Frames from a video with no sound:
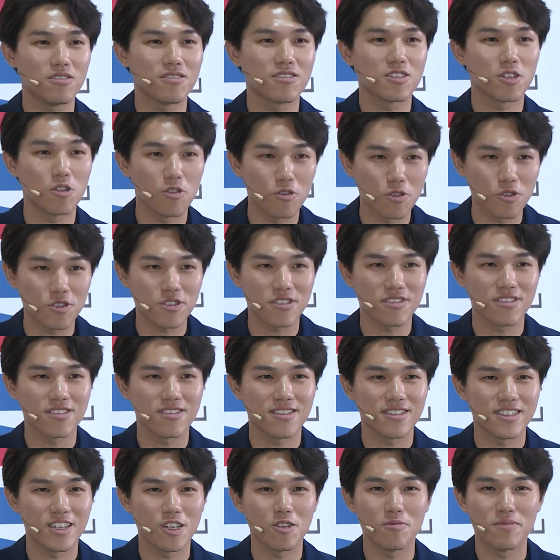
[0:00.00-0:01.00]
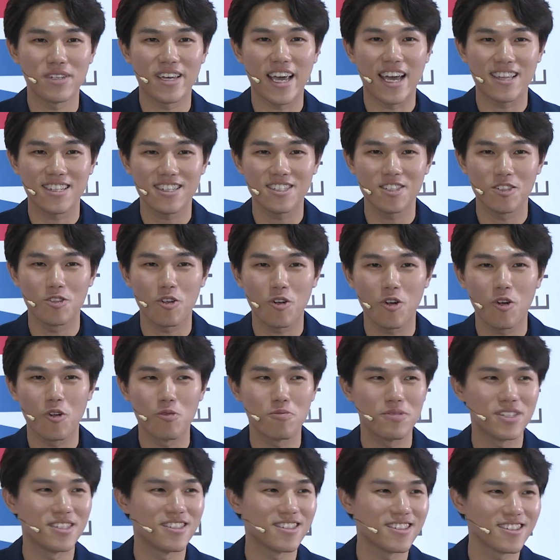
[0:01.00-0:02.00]
closes, there will be another door
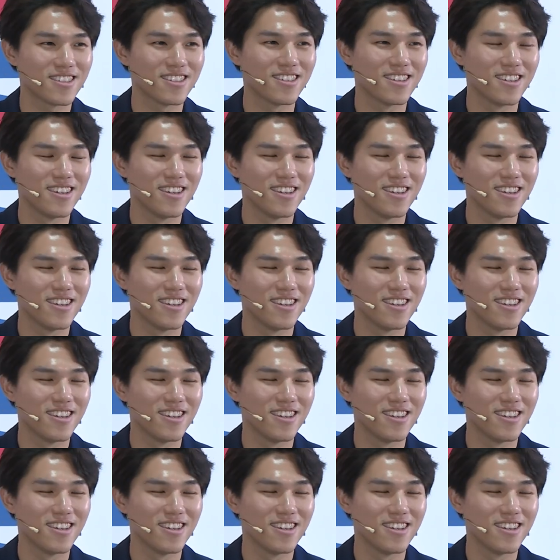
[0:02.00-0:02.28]
opens.